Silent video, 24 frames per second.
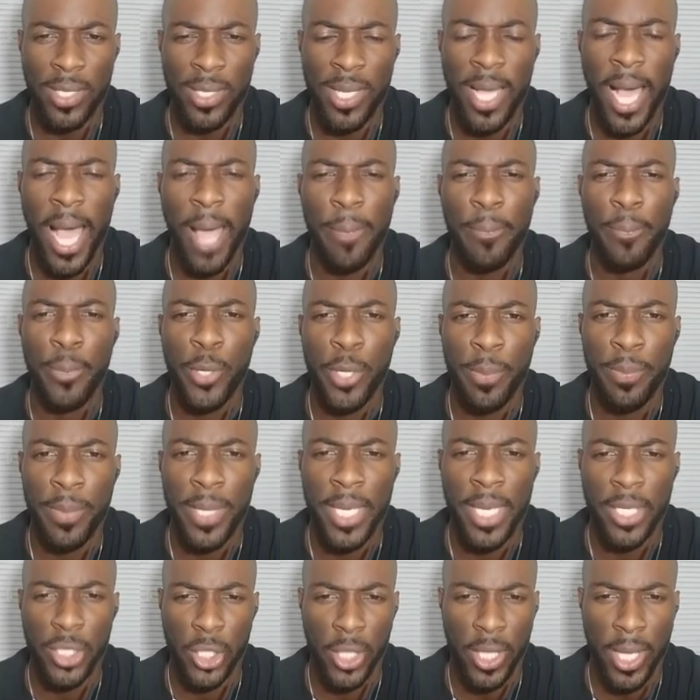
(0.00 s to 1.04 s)
God put
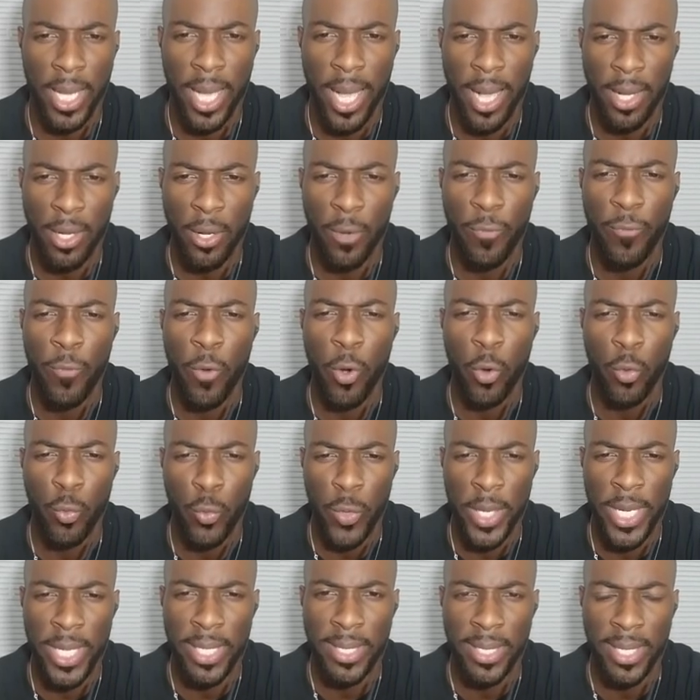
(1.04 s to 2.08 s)
me in Chicago for a
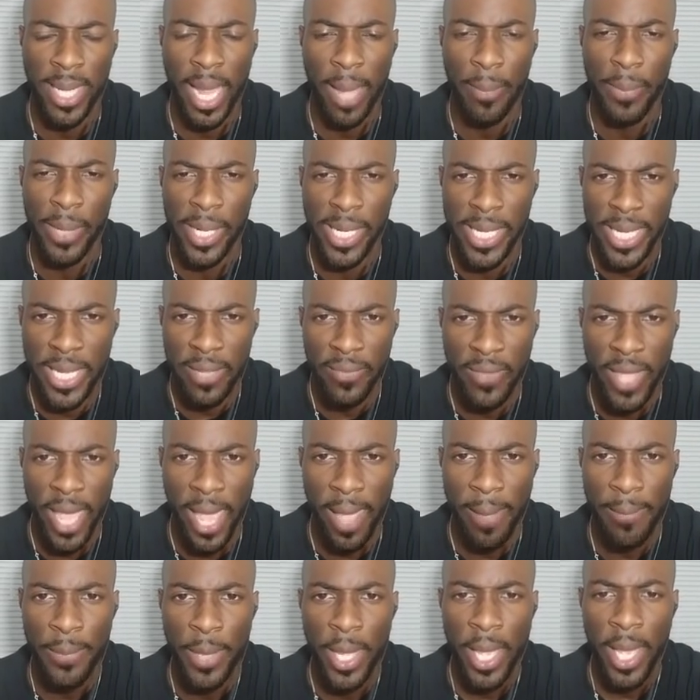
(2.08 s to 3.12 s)
reason. I believe that.